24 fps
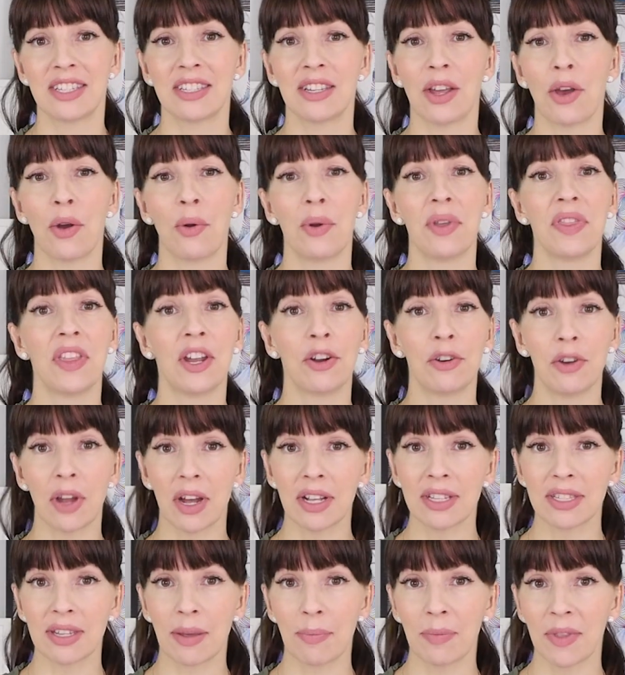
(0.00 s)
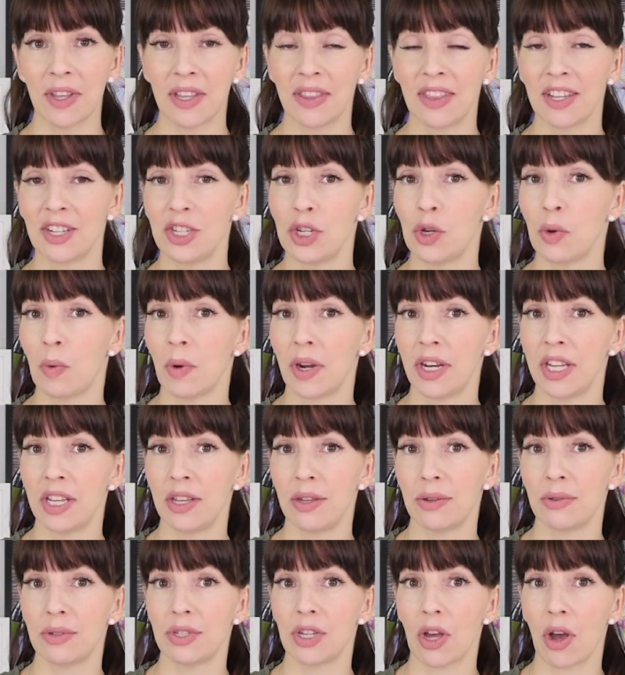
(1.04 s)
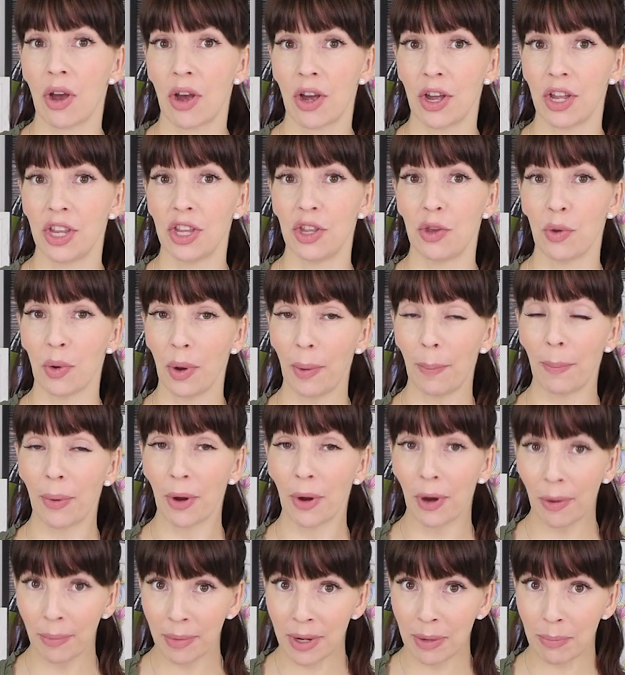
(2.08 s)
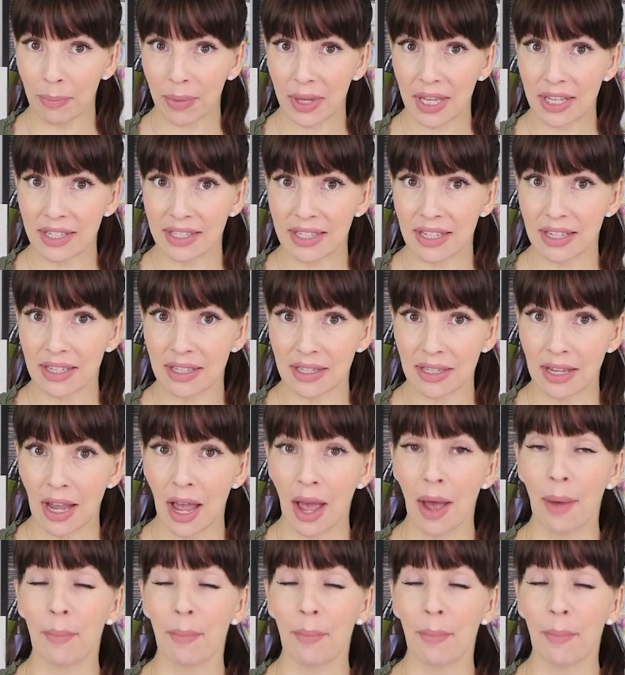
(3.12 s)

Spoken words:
so they're not something that you want to use on your permanent pieces,